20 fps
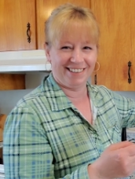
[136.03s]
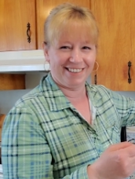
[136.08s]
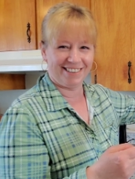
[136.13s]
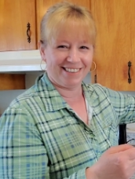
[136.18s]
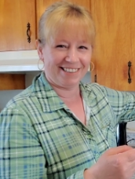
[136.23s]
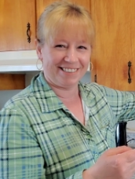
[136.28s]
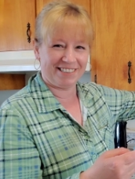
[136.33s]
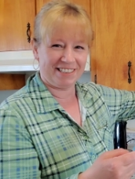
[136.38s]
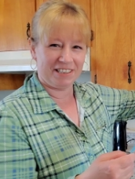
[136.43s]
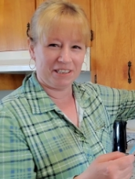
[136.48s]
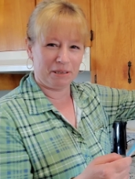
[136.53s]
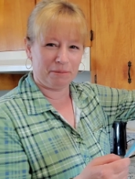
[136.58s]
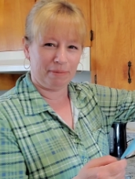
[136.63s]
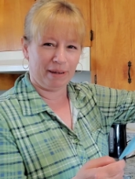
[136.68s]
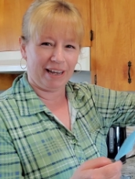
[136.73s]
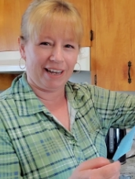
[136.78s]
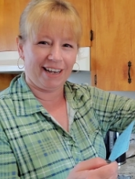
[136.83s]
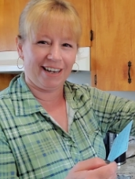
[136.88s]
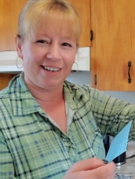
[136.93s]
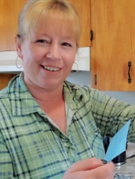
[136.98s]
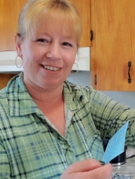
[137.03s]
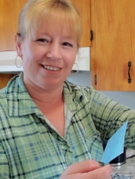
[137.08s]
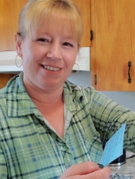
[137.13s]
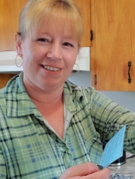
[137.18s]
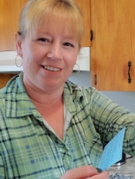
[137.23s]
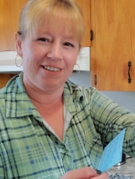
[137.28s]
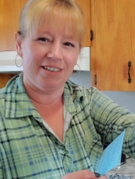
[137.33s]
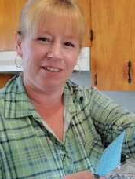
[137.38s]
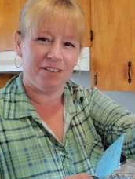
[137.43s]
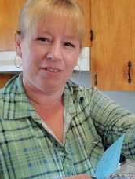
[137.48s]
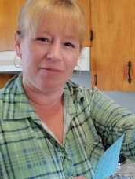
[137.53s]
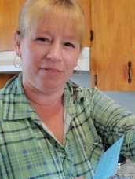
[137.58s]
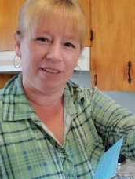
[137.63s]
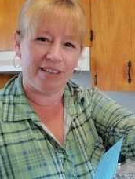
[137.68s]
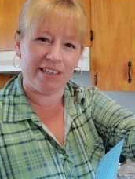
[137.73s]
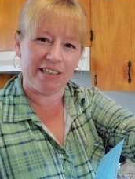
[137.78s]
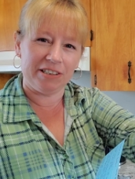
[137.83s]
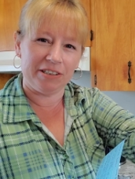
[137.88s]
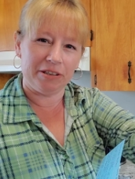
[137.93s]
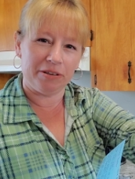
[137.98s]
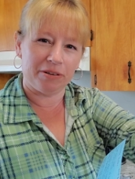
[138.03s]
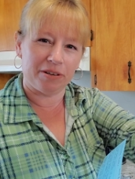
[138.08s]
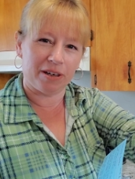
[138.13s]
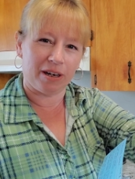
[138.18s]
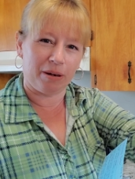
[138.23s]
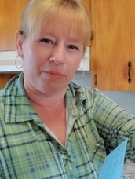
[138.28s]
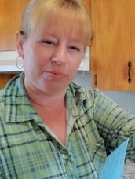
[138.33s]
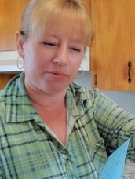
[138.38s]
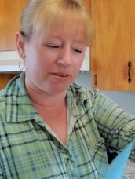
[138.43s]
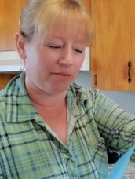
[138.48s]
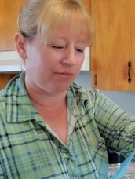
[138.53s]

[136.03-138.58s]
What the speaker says: That's in the back. We need 2 cups